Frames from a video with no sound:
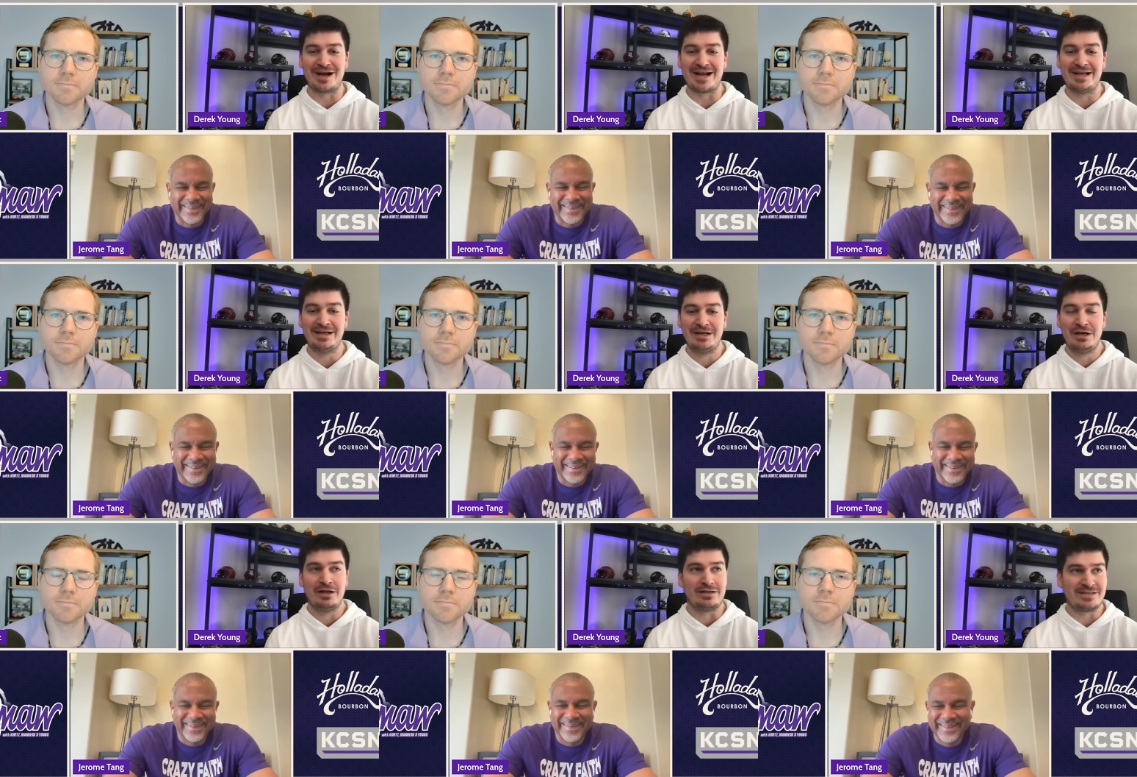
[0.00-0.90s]
Speaker 1: night.
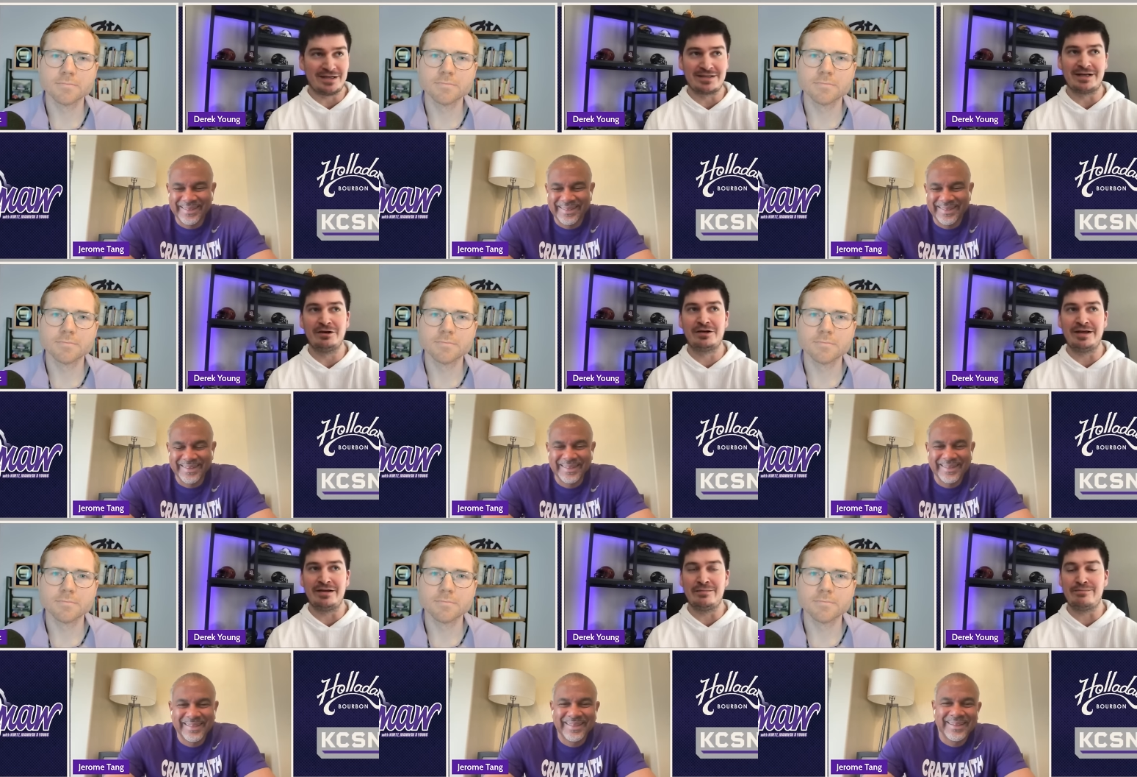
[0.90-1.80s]
It sounds like you're getting